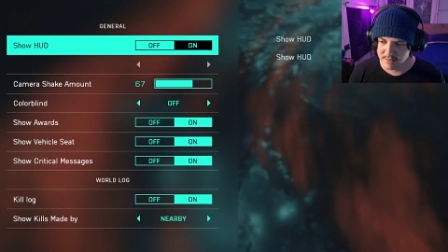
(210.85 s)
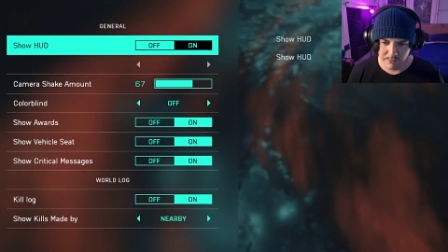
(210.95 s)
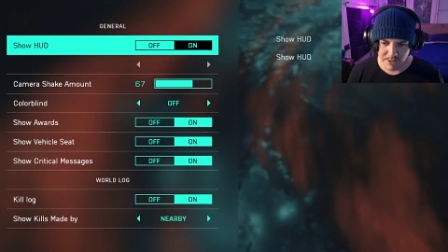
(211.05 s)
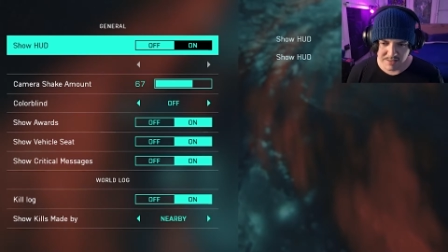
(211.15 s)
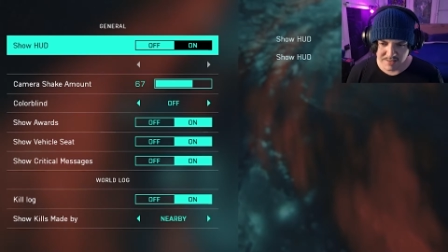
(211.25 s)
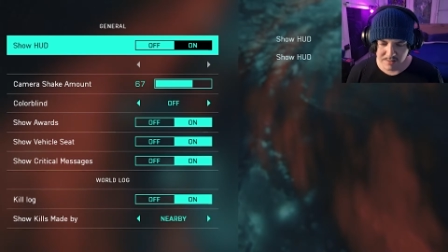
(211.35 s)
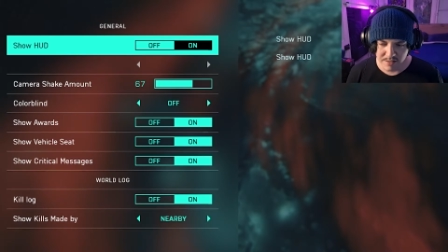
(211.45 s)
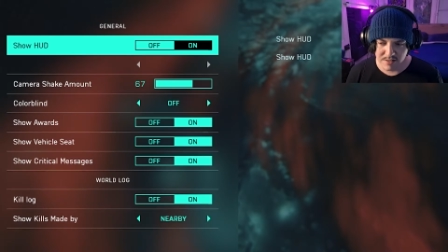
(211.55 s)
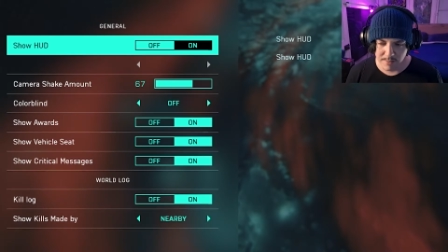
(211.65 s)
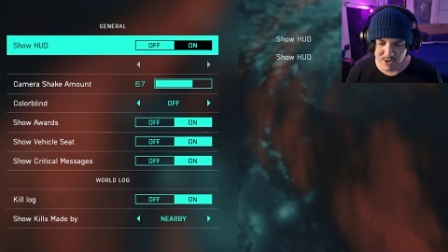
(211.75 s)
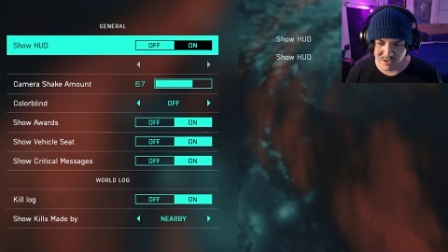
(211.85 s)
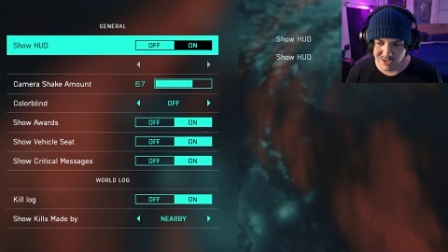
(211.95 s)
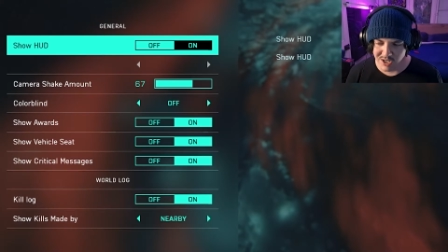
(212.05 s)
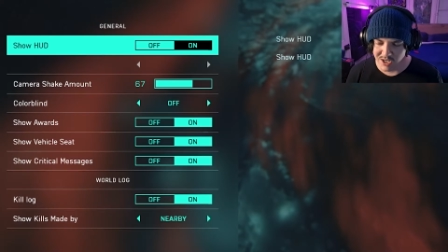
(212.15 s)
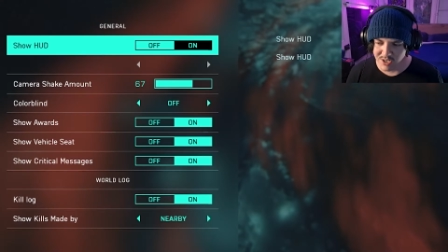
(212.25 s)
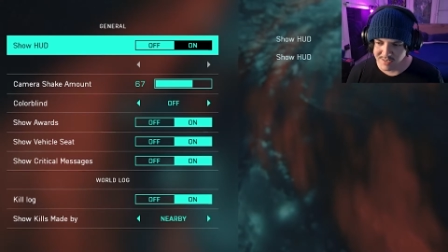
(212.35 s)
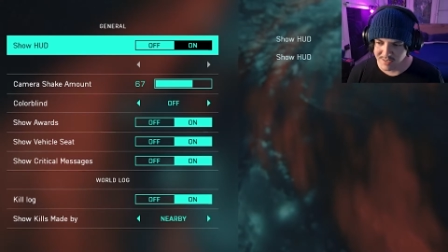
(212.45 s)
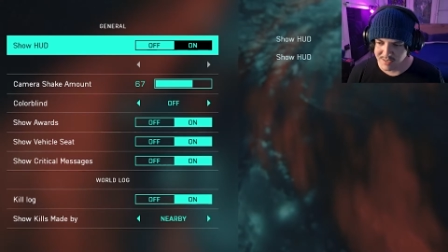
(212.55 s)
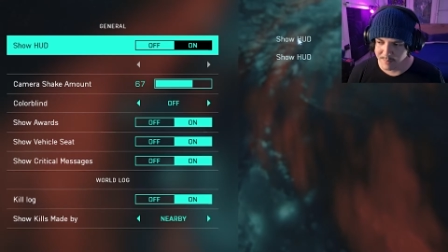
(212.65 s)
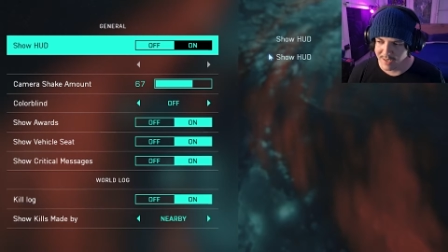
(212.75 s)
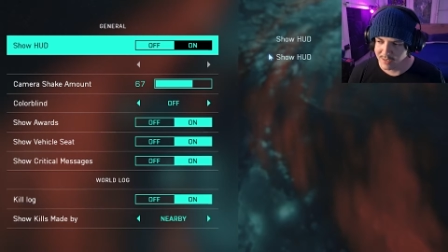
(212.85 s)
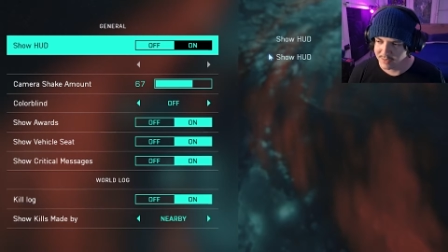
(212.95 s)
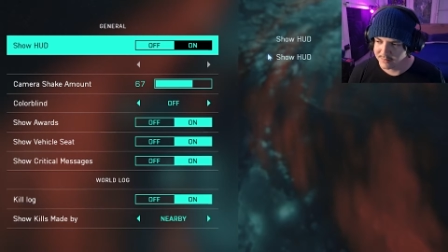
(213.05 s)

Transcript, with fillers: And everything still is subject to change as it is beta.